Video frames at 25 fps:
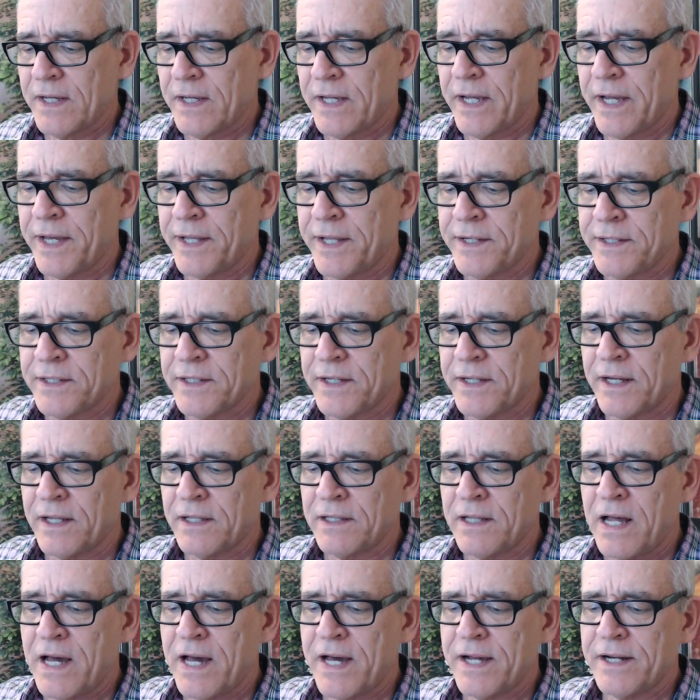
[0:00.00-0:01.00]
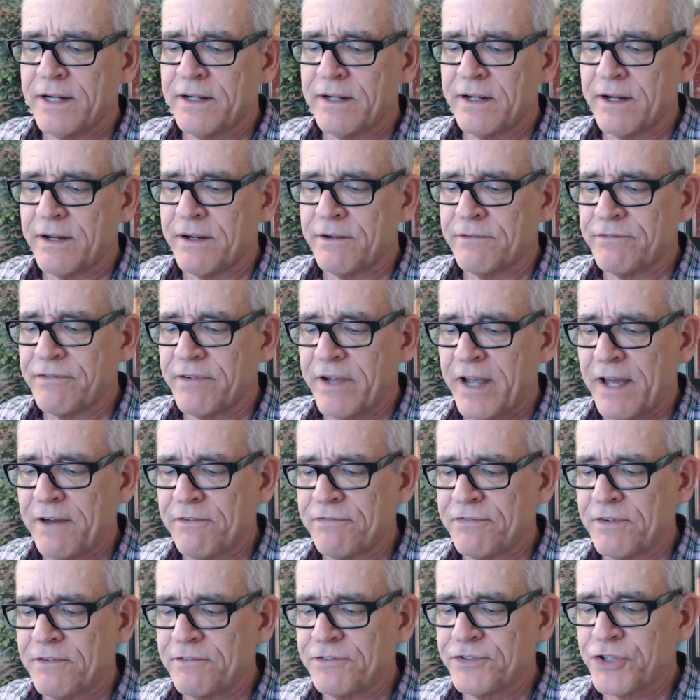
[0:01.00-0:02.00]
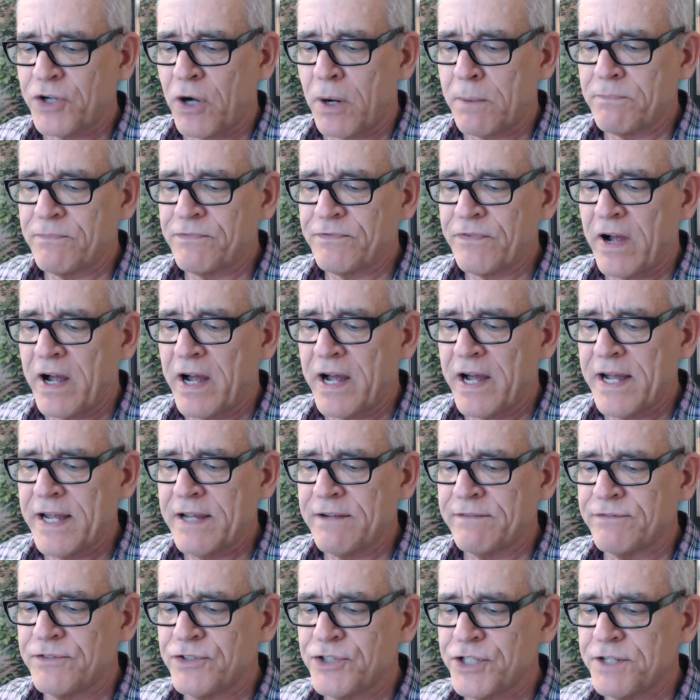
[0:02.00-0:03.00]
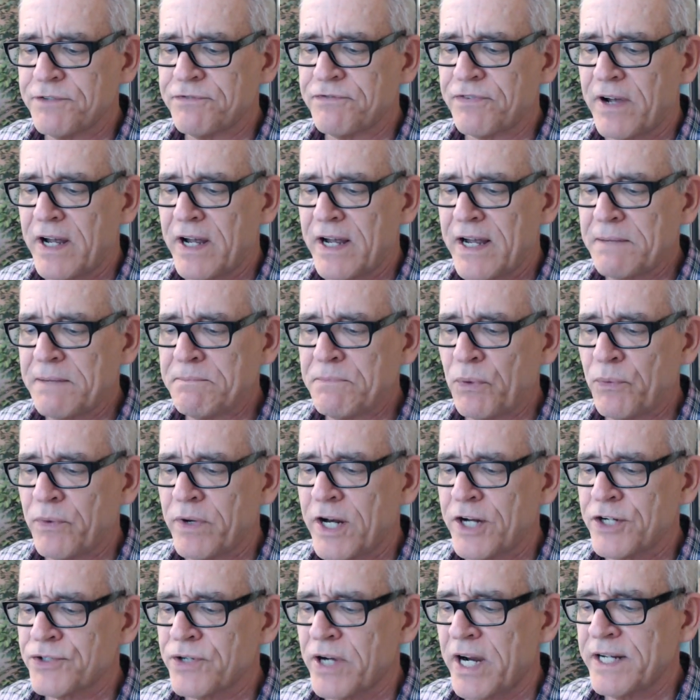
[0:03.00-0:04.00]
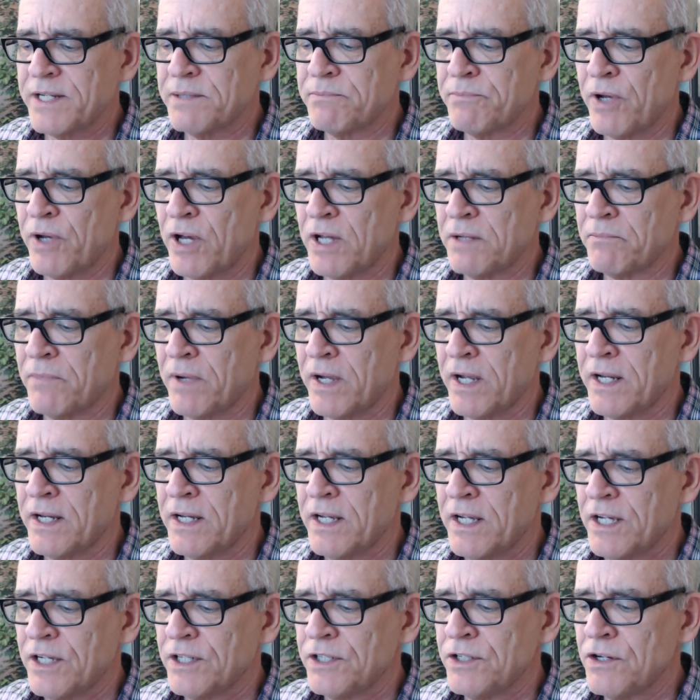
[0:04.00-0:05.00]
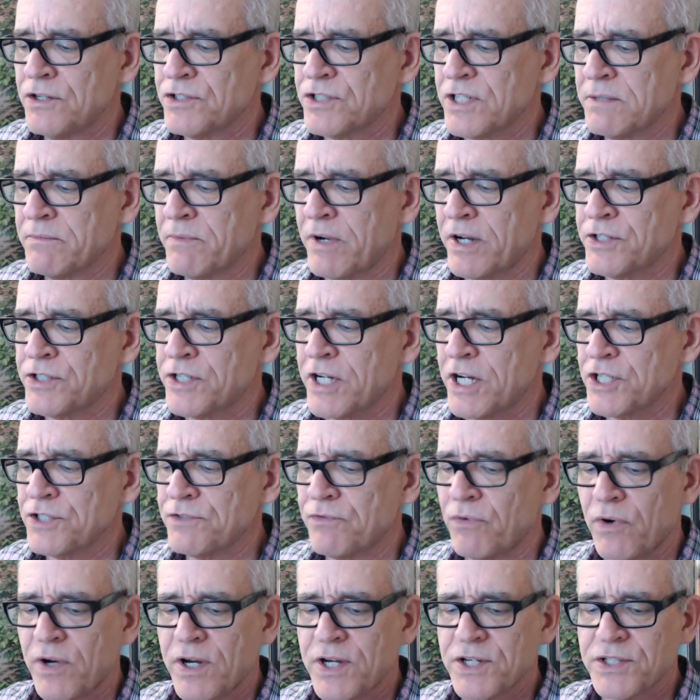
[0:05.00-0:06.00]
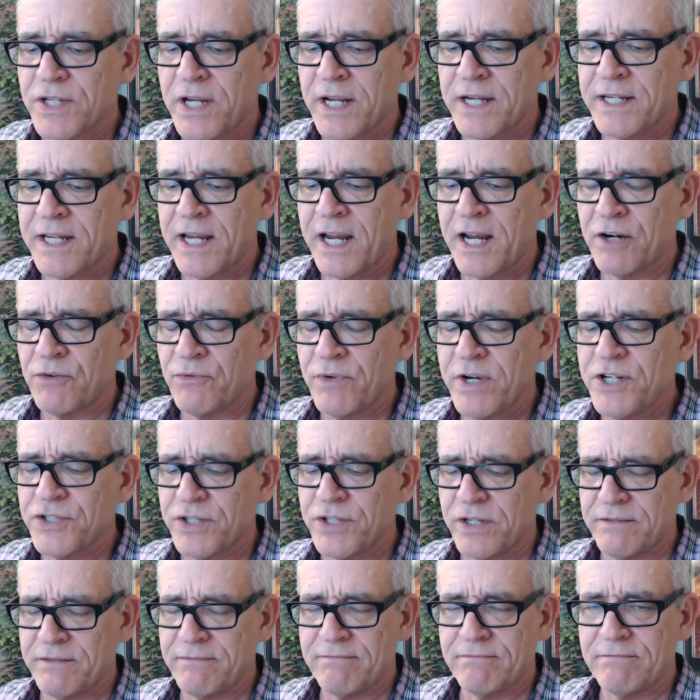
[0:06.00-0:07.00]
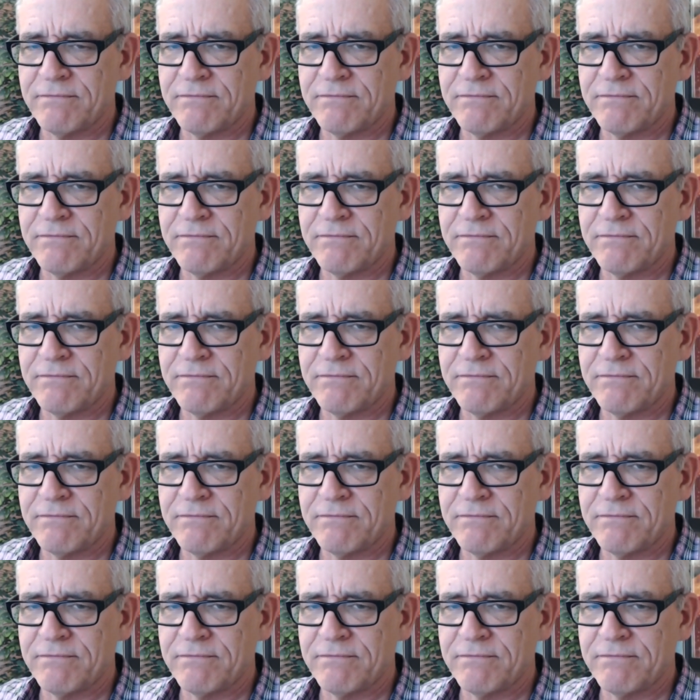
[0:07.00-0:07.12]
And a lot of F sharp 5, G5, but when I tried to belt my using my chest voice, I can't reach it.